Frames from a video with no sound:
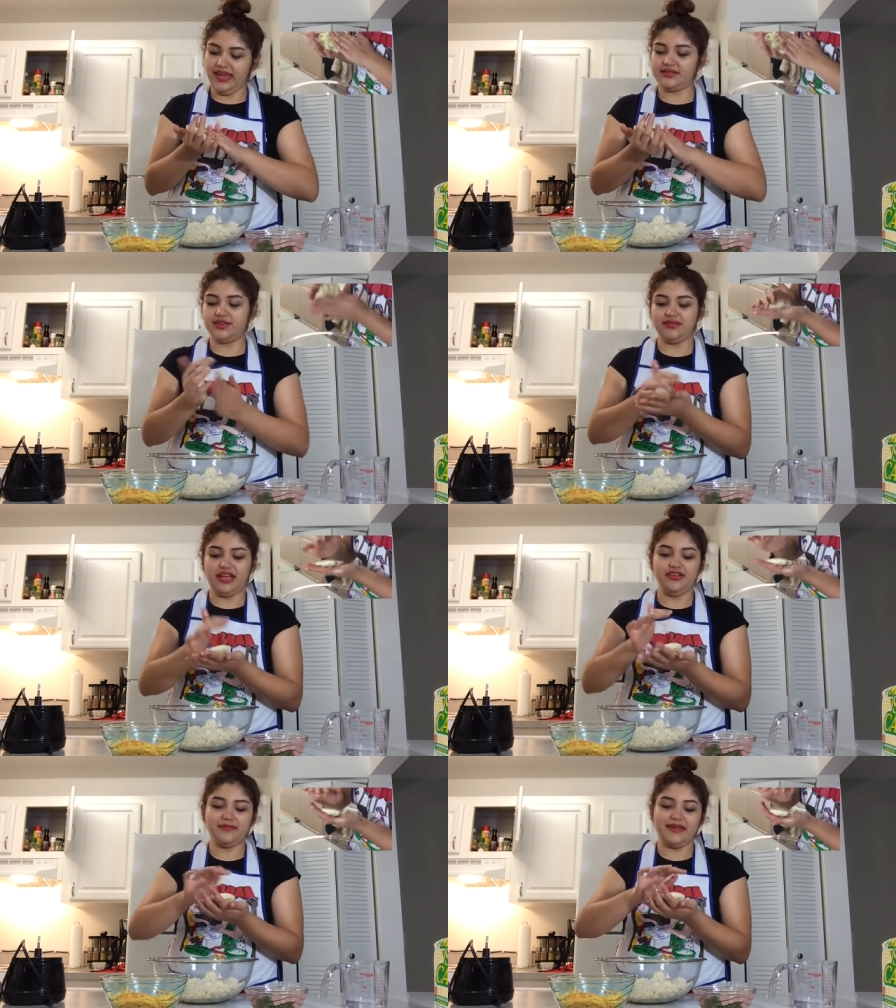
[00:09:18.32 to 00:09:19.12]
So
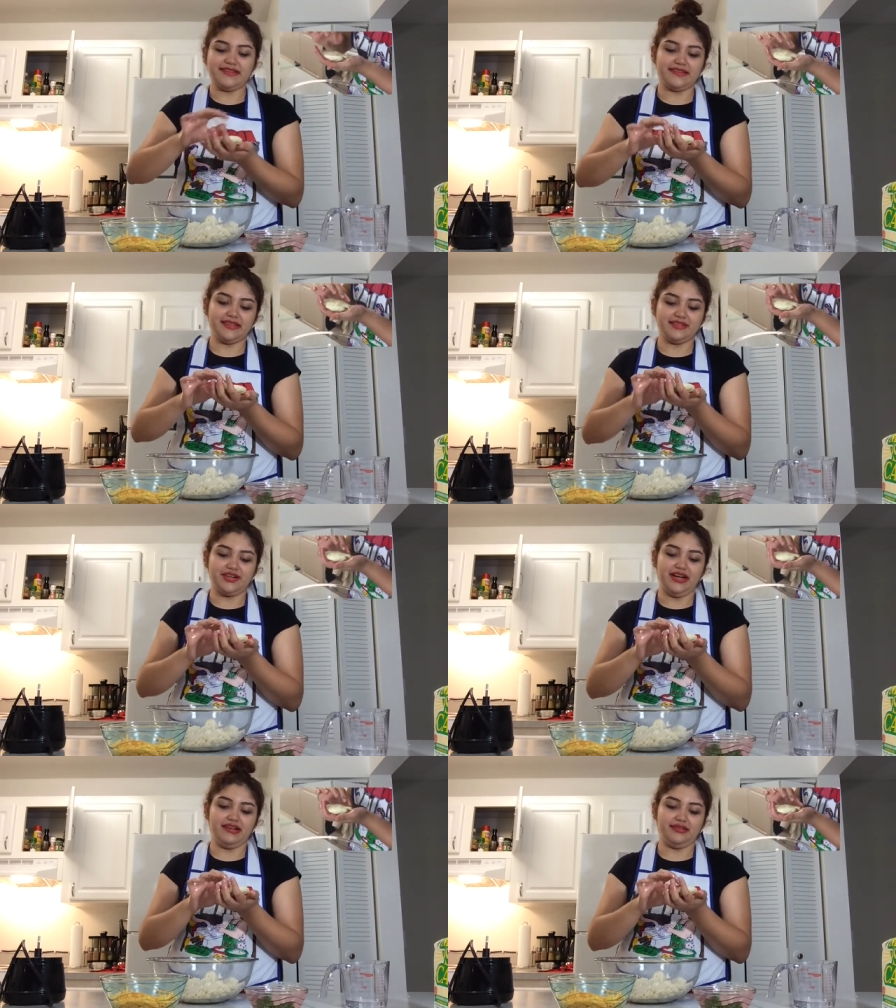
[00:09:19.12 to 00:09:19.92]
now you're basically
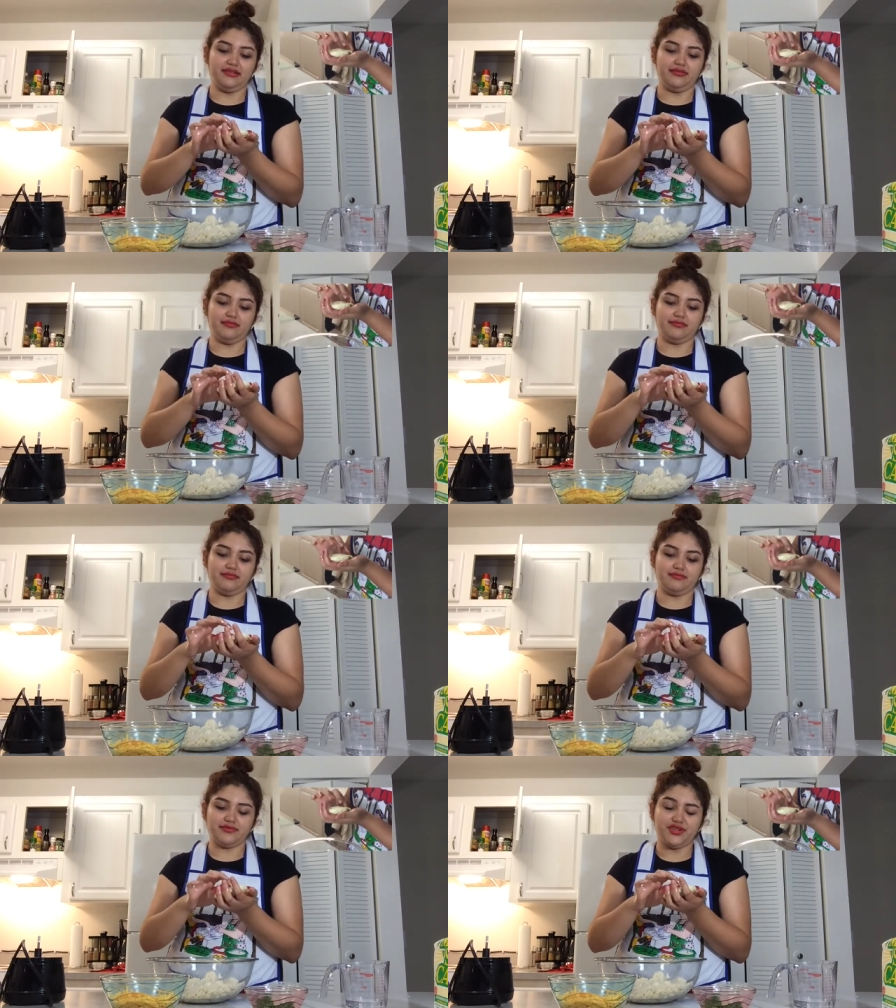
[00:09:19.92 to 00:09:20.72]

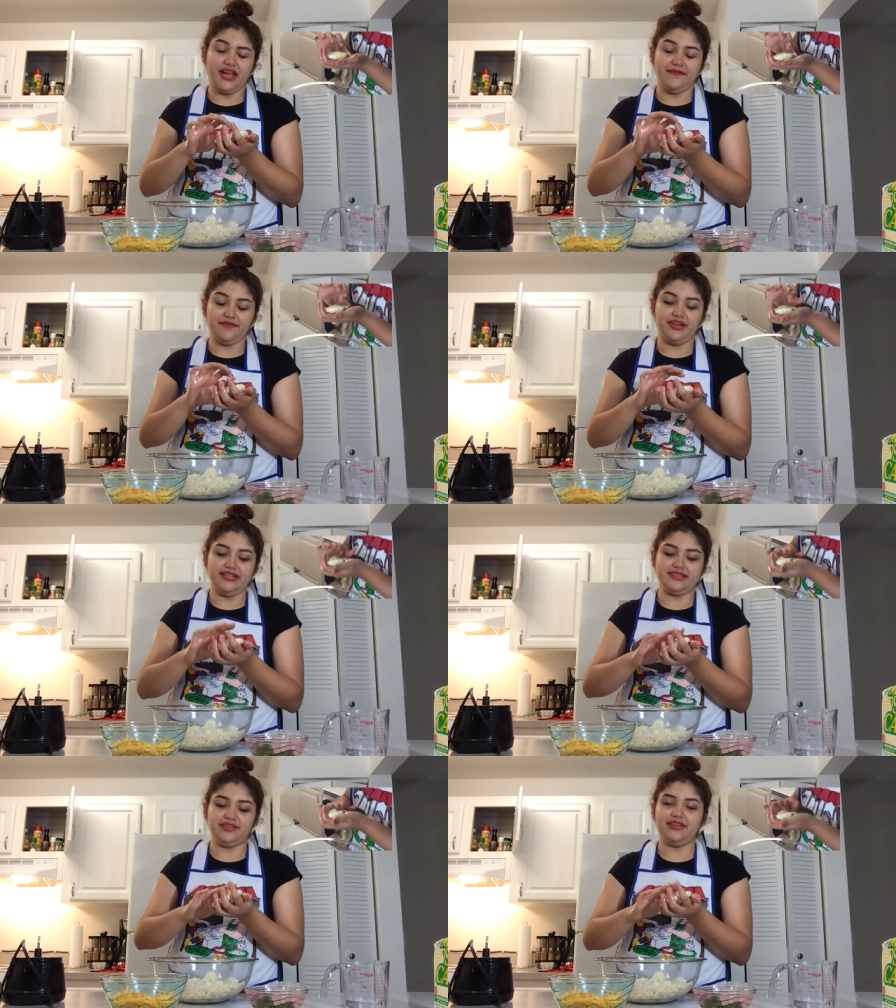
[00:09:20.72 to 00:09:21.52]
trying for
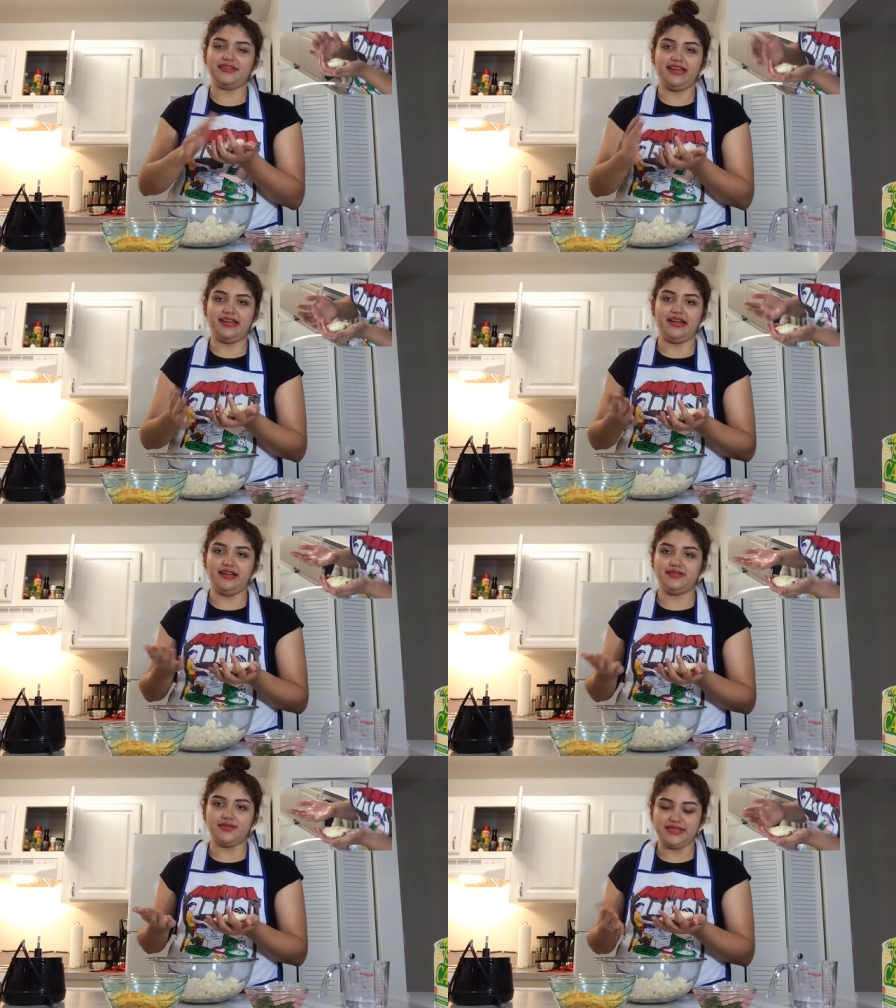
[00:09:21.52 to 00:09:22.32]
it to look like
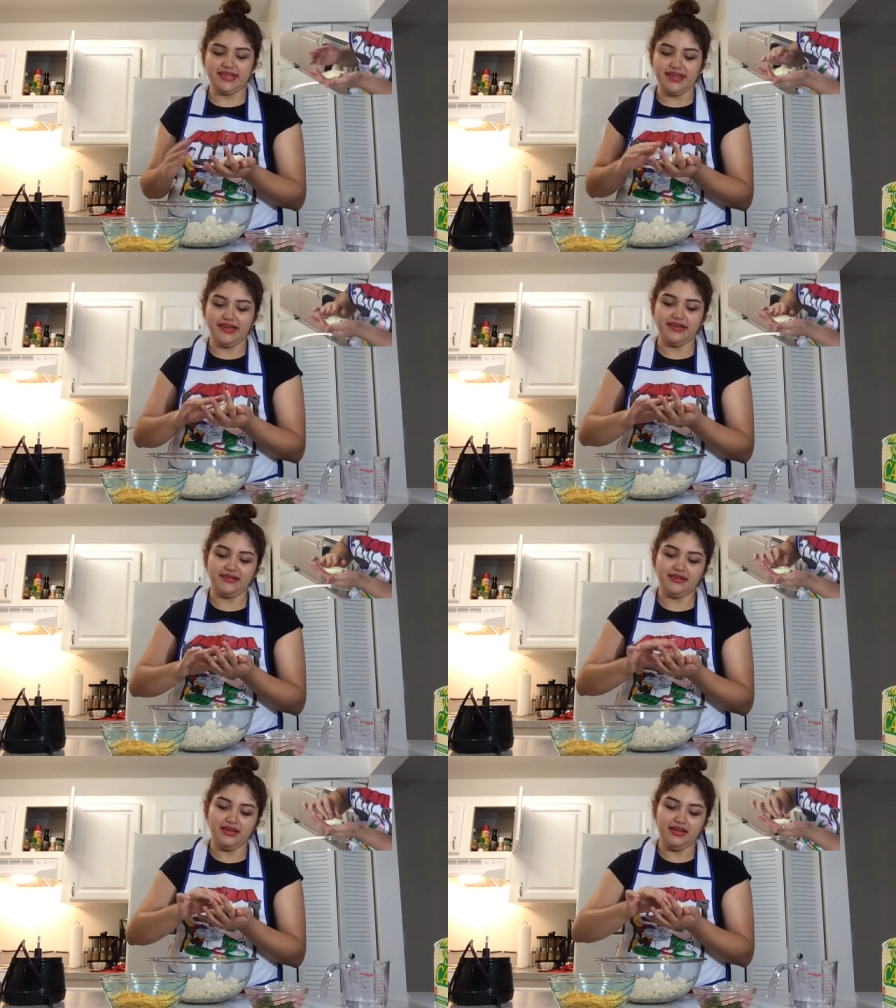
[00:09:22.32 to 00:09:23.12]
a tortilla.